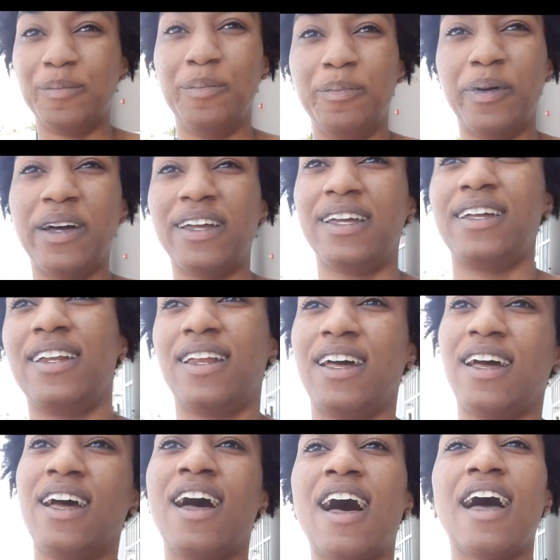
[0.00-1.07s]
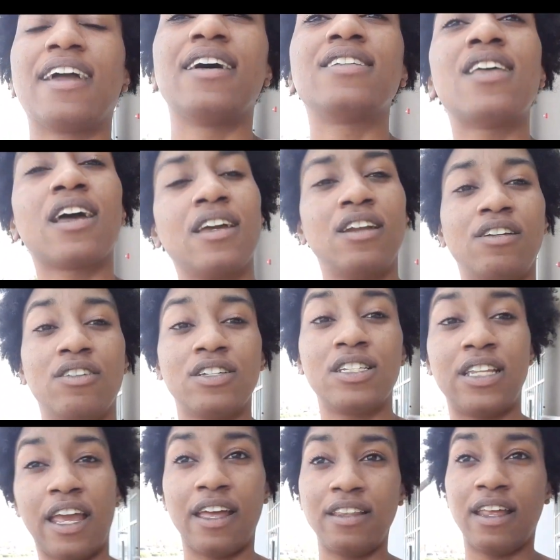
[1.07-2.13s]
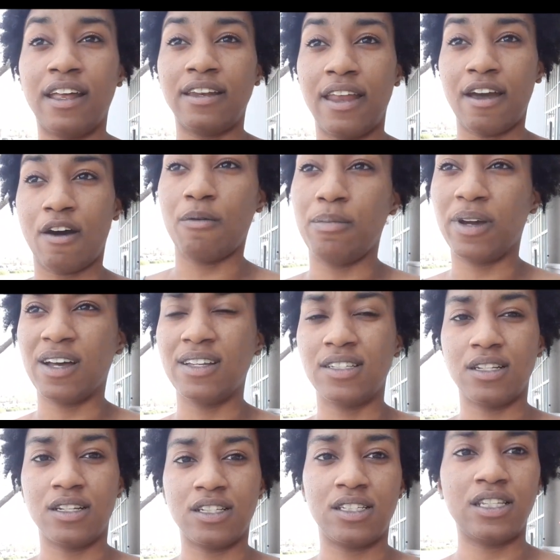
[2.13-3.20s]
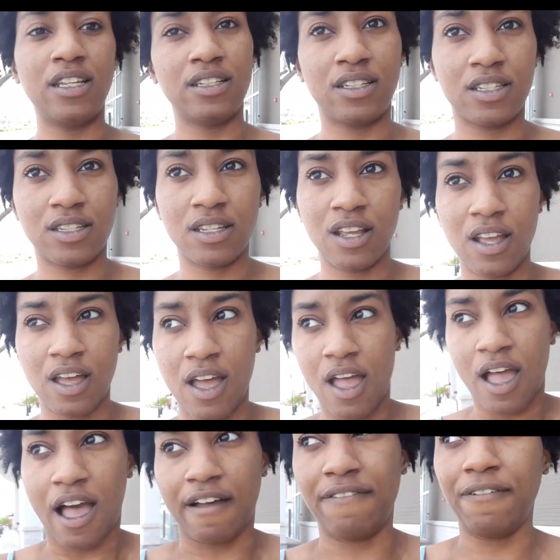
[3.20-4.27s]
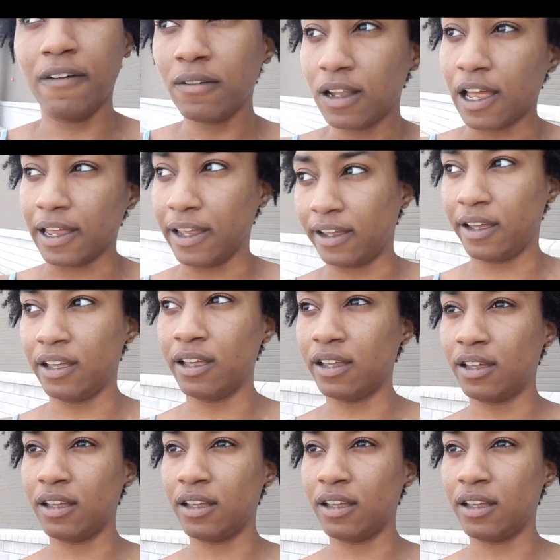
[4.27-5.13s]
But I guess I can understand that now, because in a sense, I feel like